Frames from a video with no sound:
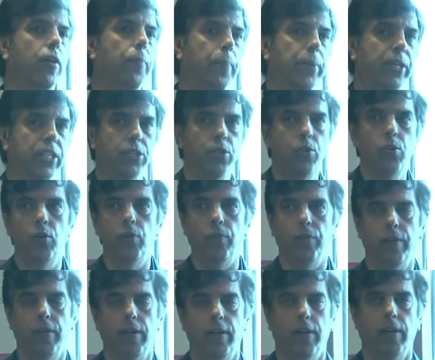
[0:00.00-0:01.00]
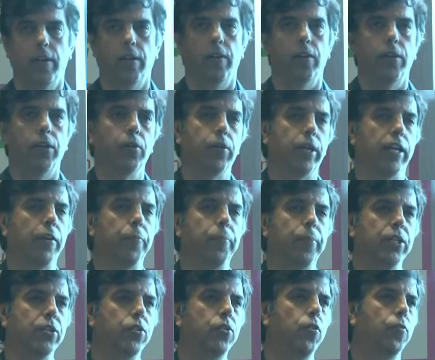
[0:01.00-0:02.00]
have pitched roof. You can have
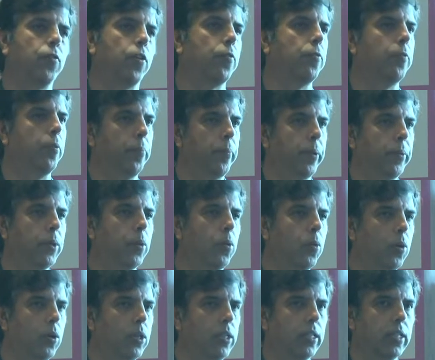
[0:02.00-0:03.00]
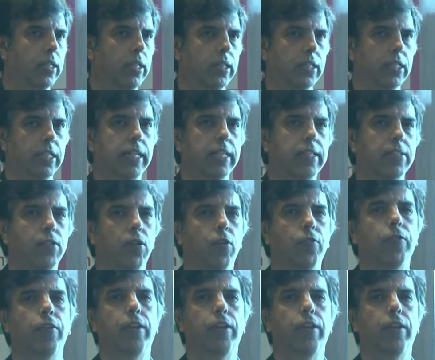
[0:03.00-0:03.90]
pitched roof of maybe old sheds of